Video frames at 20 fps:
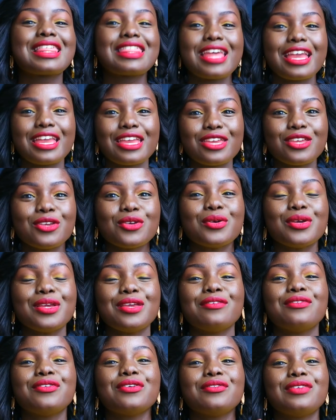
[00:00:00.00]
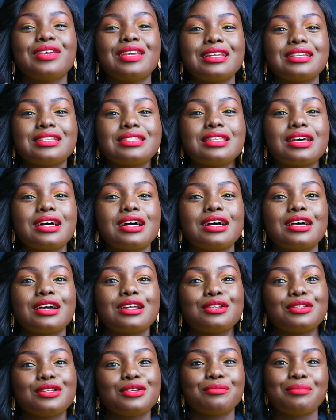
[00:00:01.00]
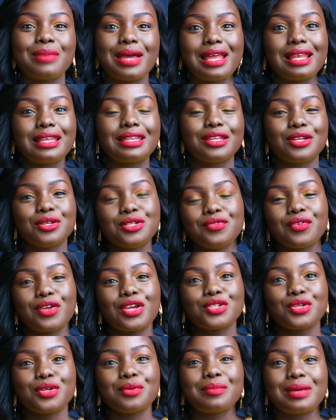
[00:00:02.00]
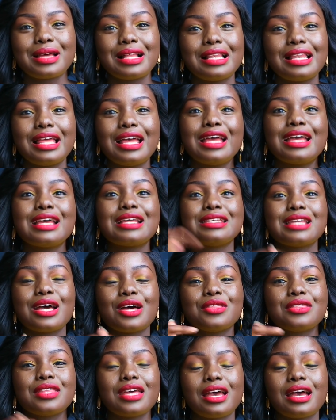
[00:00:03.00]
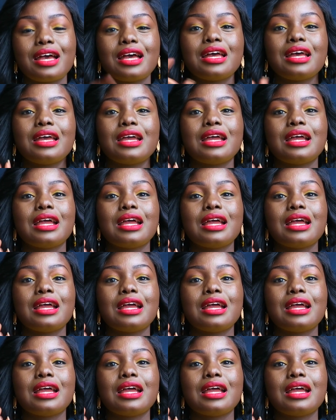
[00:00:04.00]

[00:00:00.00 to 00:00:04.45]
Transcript: thank you if you've hit the bell the notification bell down there